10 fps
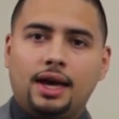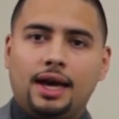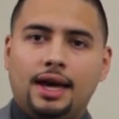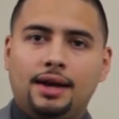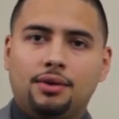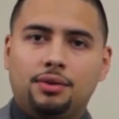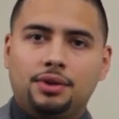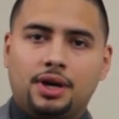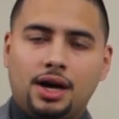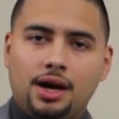at
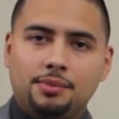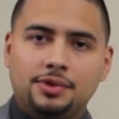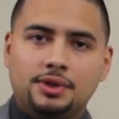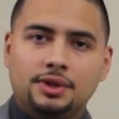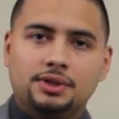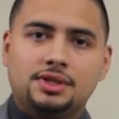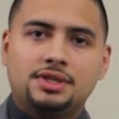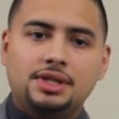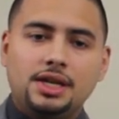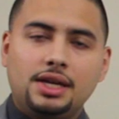the comps to
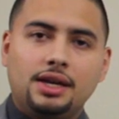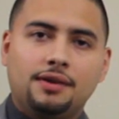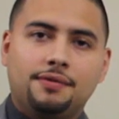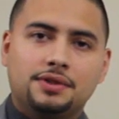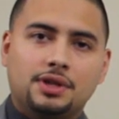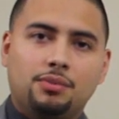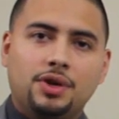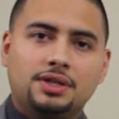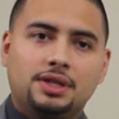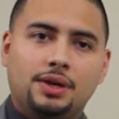see if for some
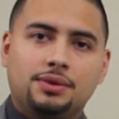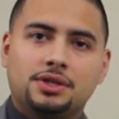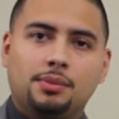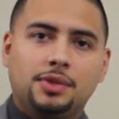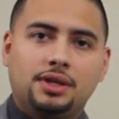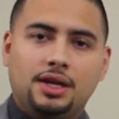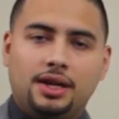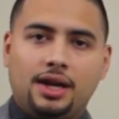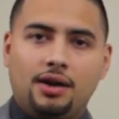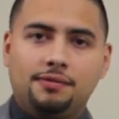reason there was something they
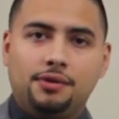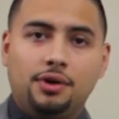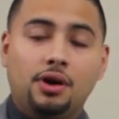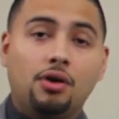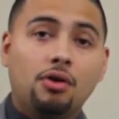didn't account for,